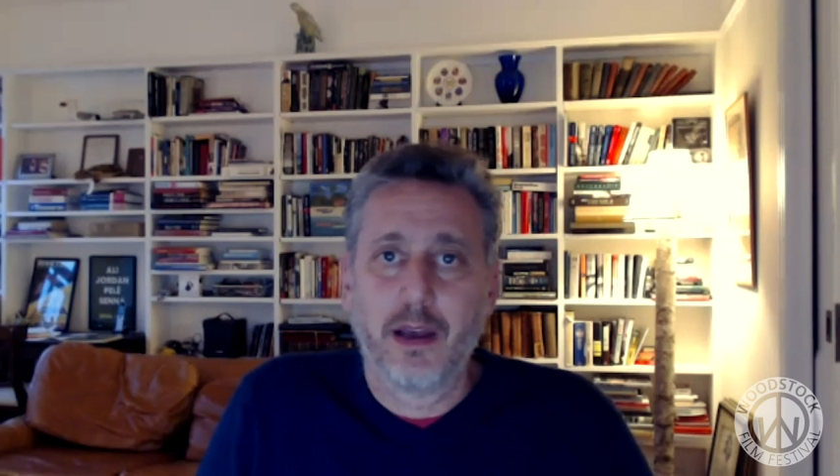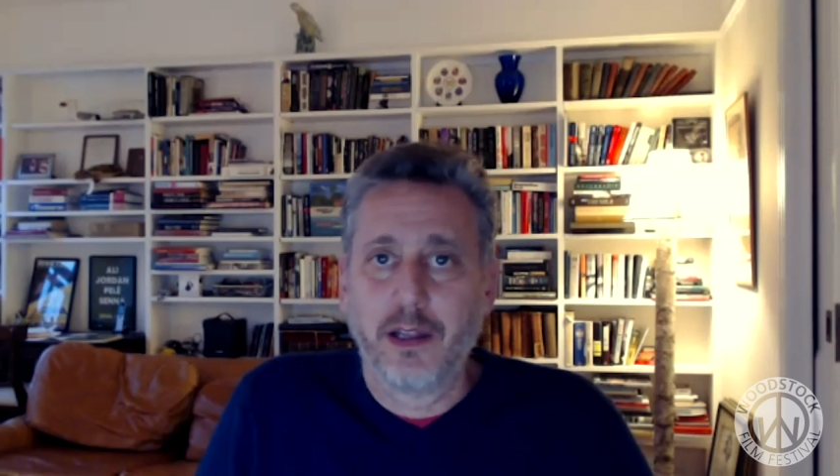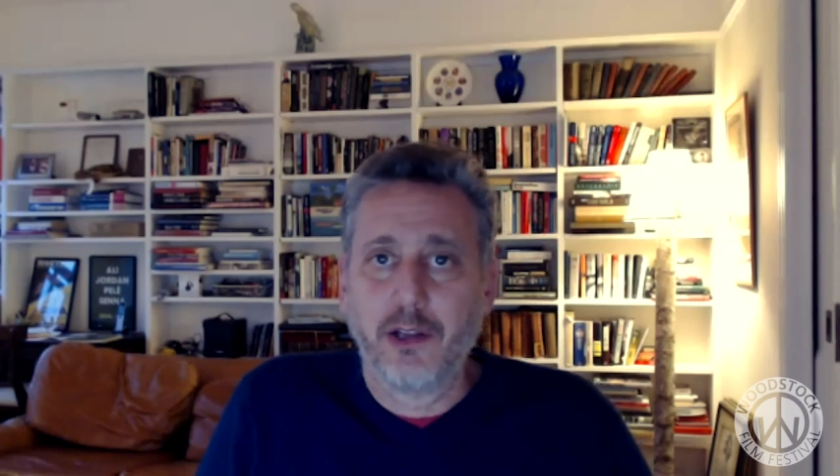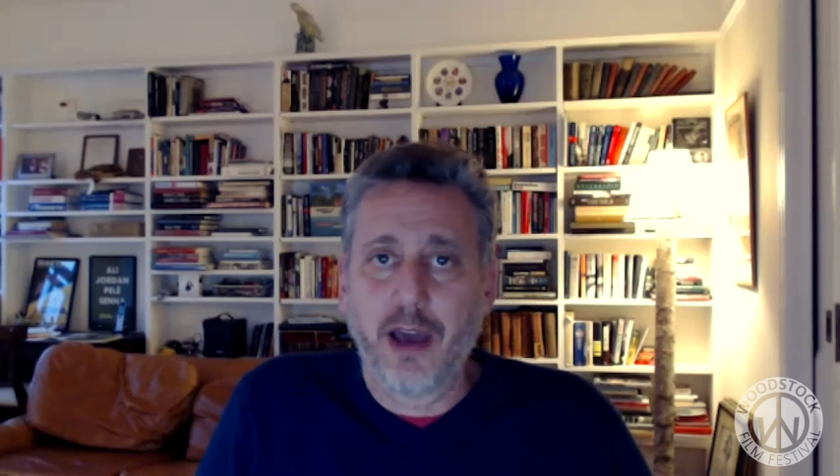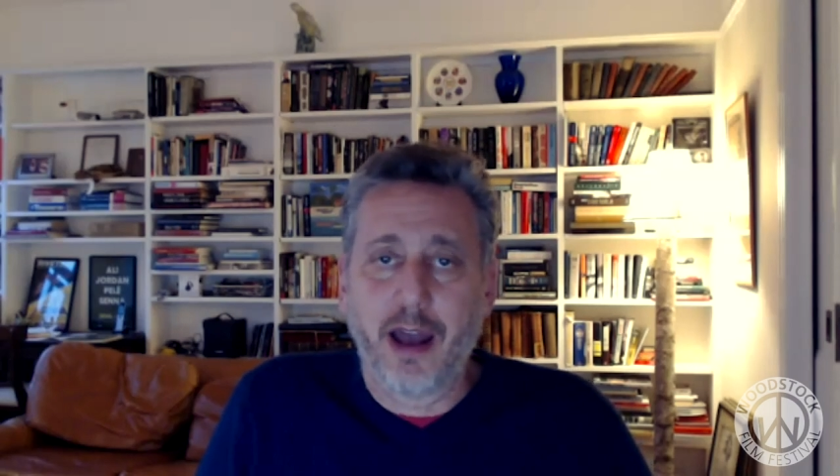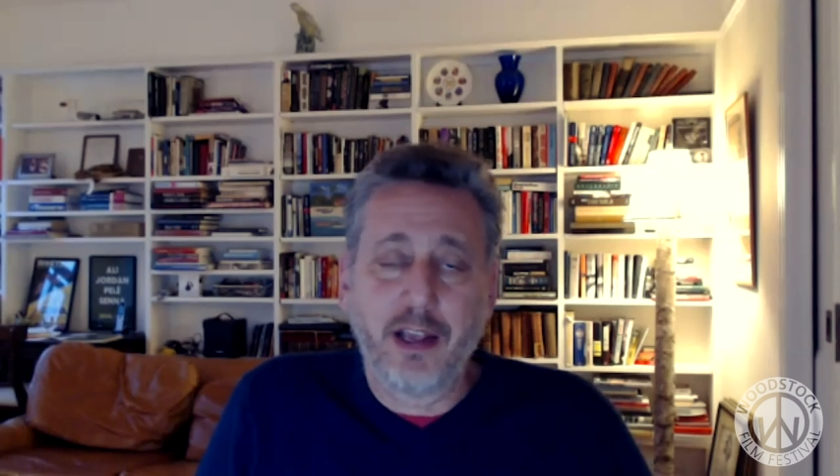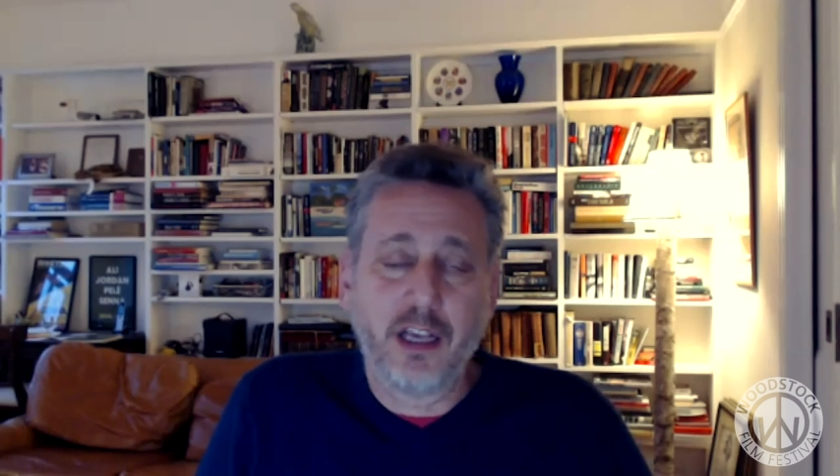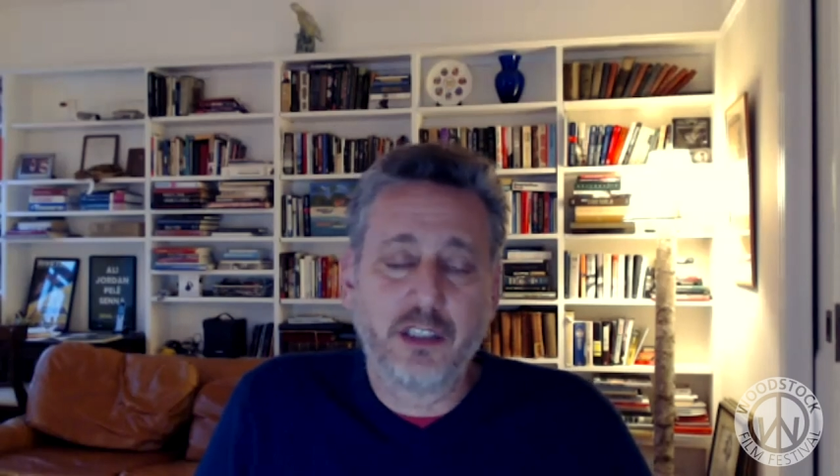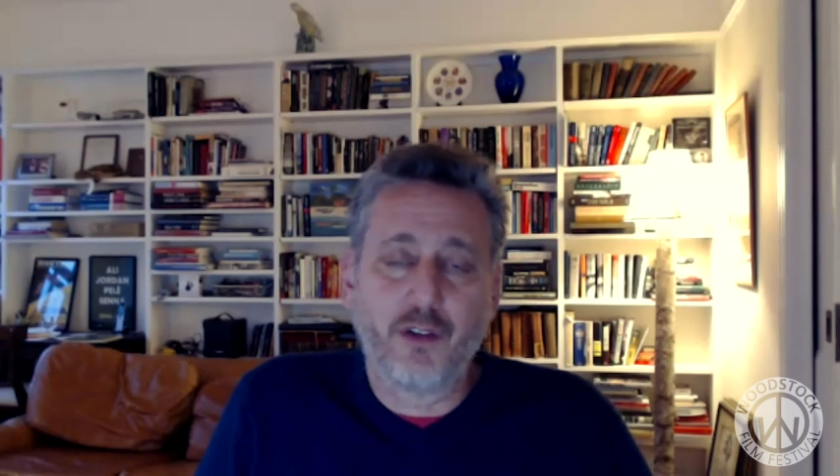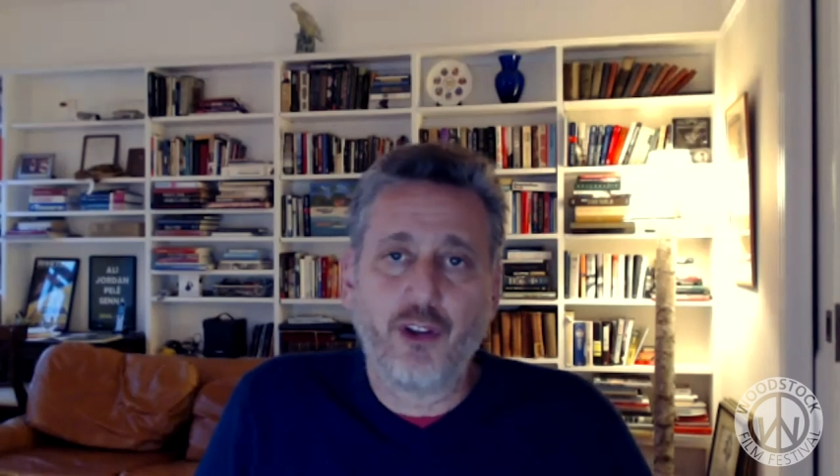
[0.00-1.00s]
you got to
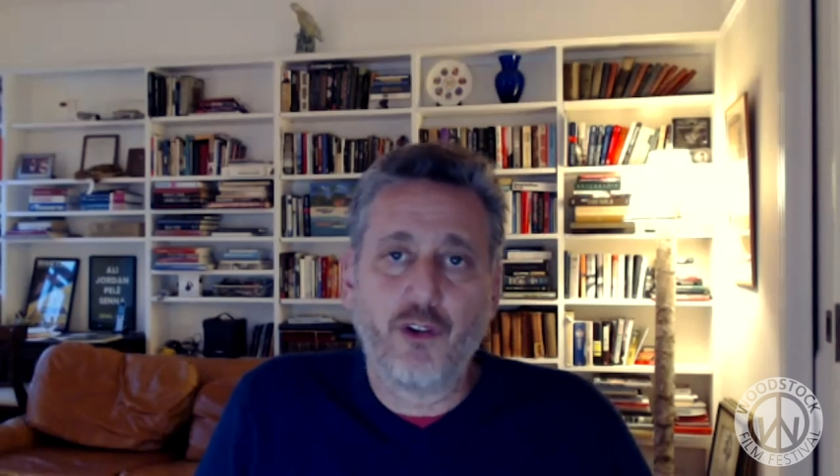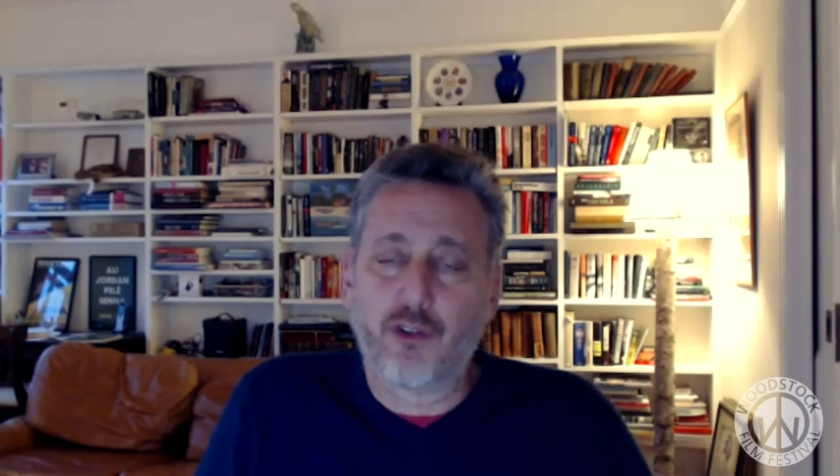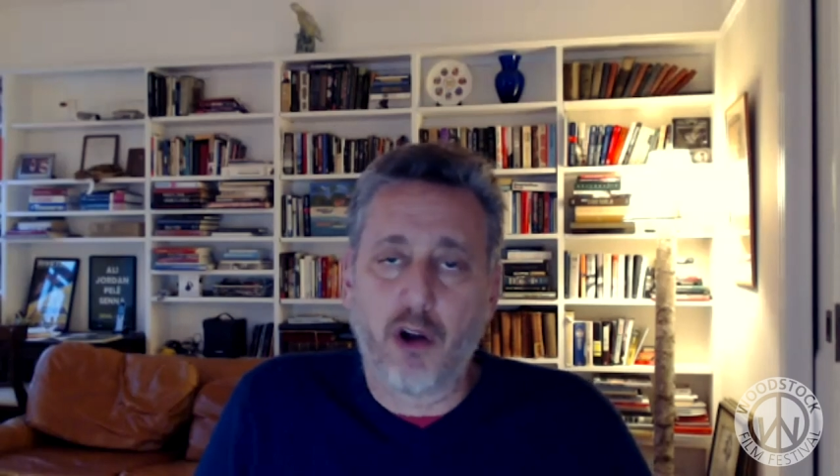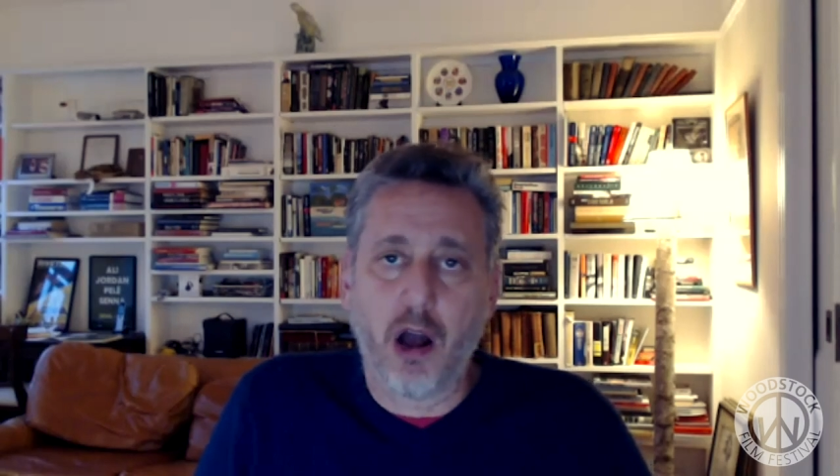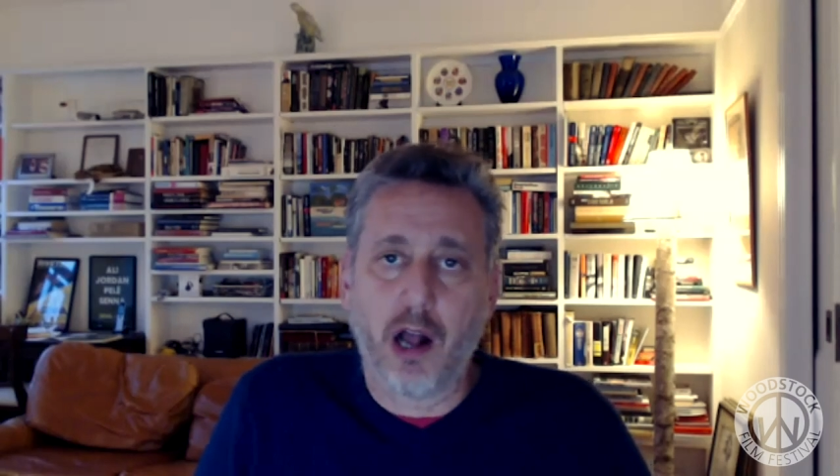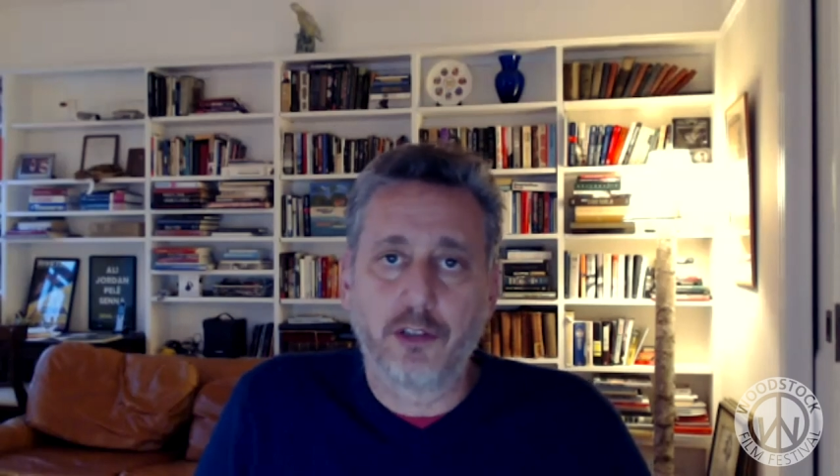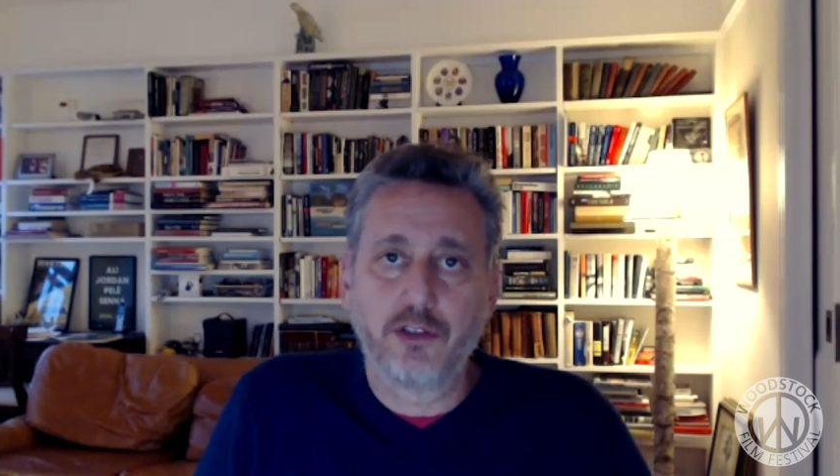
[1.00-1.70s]
kiss a few frogs.